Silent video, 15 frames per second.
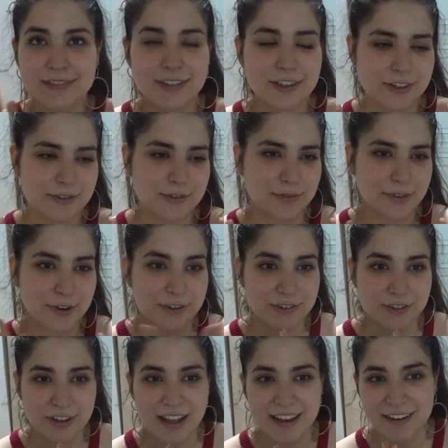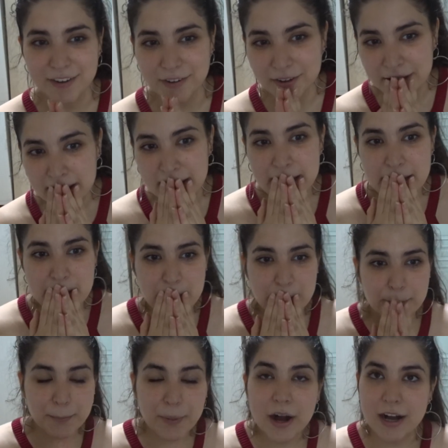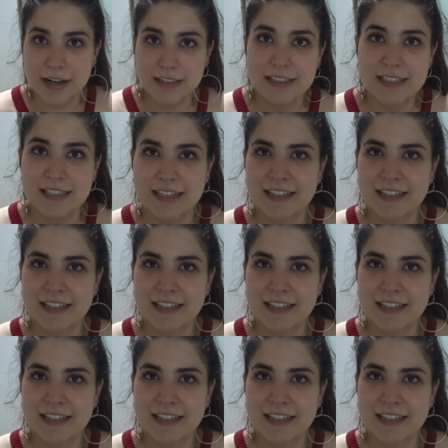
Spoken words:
Controversial, I know. But